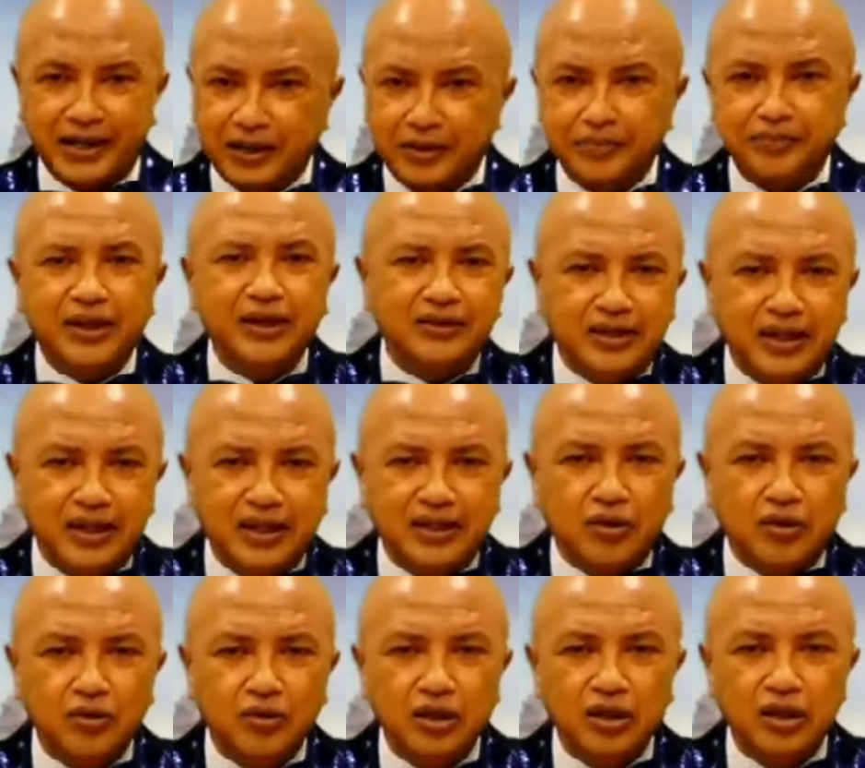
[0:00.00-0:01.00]
Yes, you were
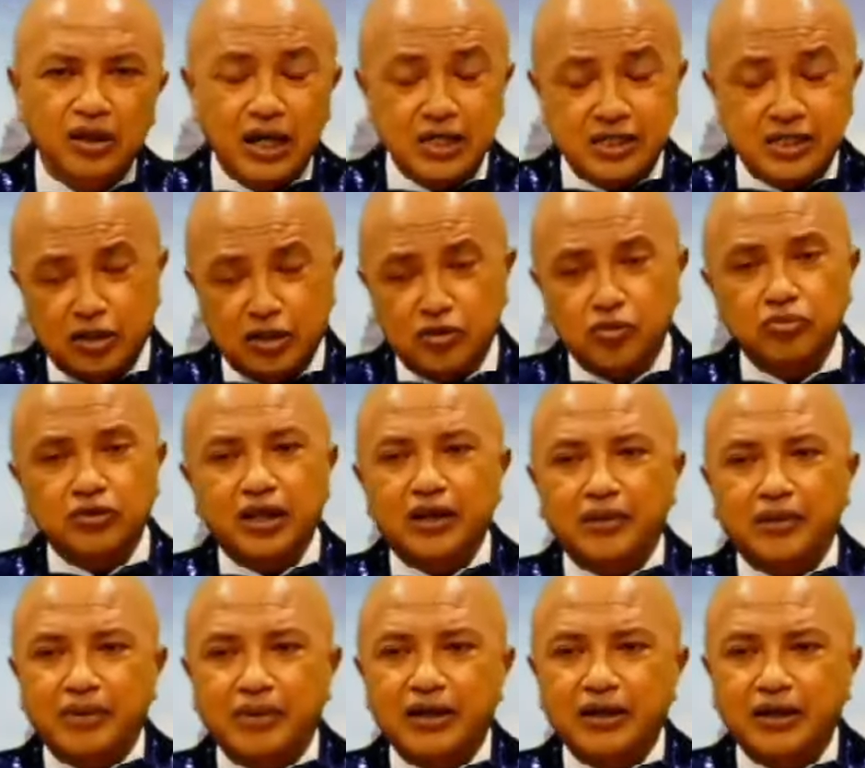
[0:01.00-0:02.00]
right by saying that,
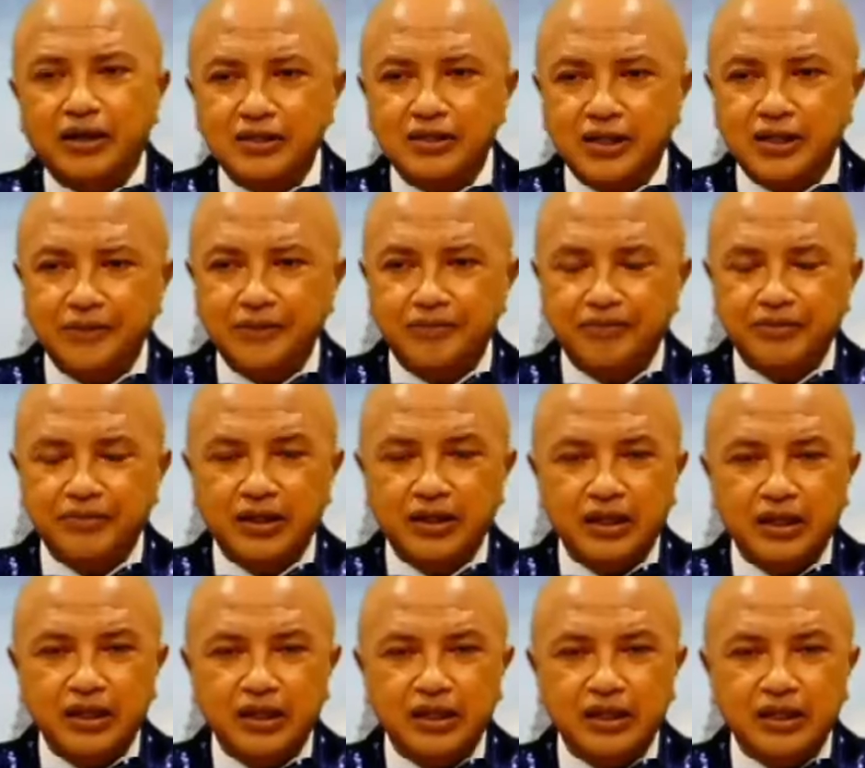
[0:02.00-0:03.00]
and that is the right one.